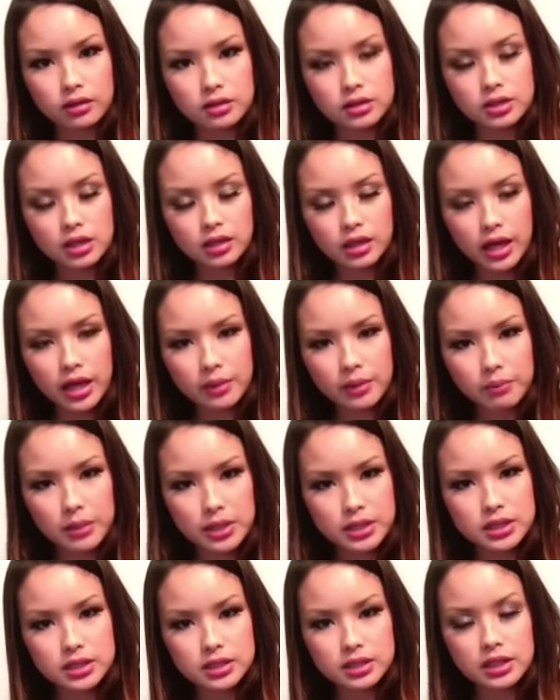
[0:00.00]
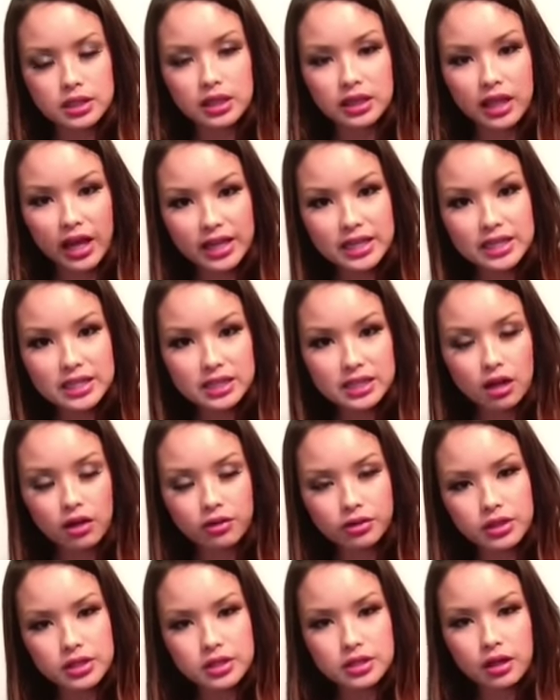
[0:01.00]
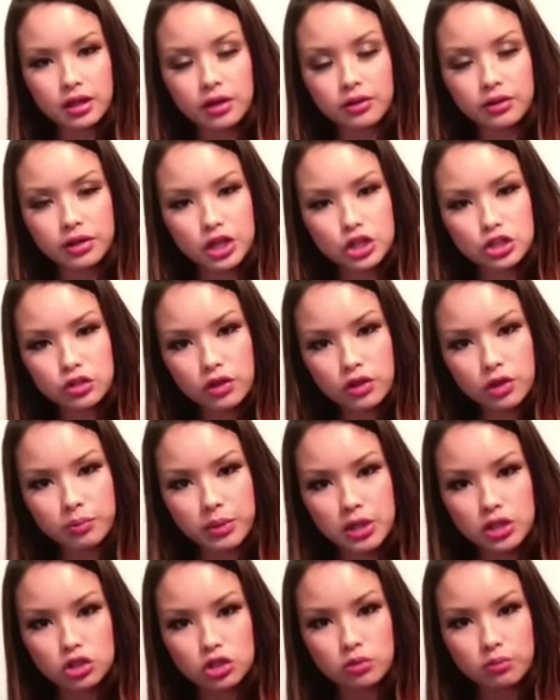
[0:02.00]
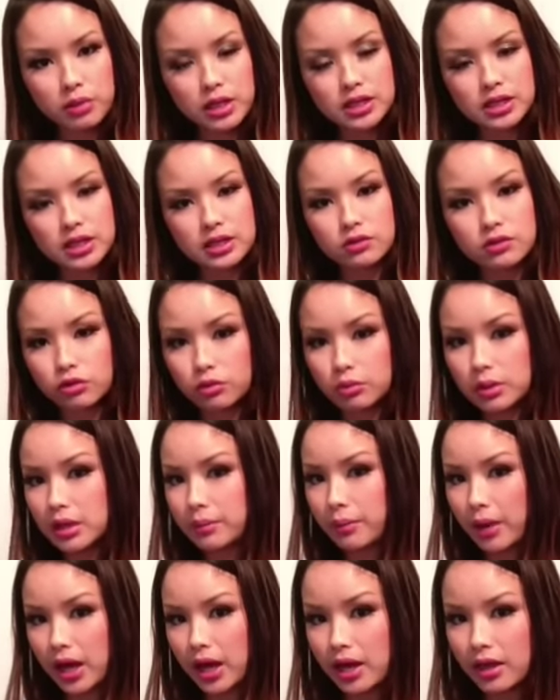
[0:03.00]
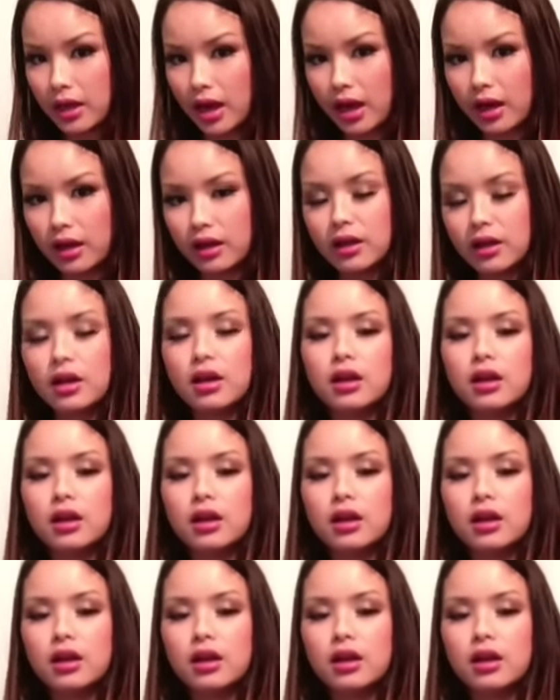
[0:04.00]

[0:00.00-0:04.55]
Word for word: Does the like makes the likes on this on each of their picture make sense for me to pay that?